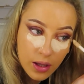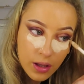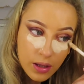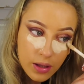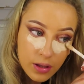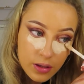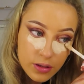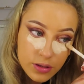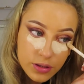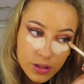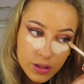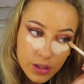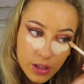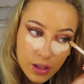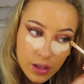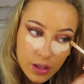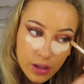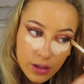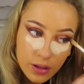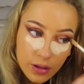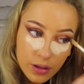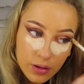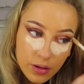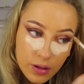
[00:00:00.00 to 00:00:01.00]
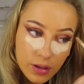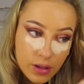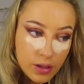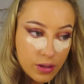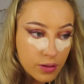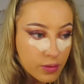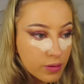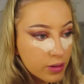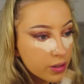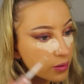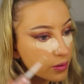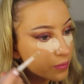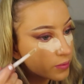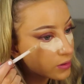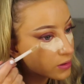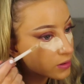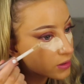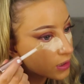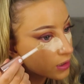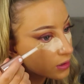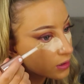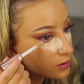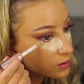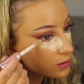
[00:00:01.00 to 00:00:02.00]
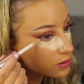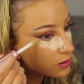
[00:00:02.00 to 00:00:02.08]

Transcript: the shit. I don't care what anybody says.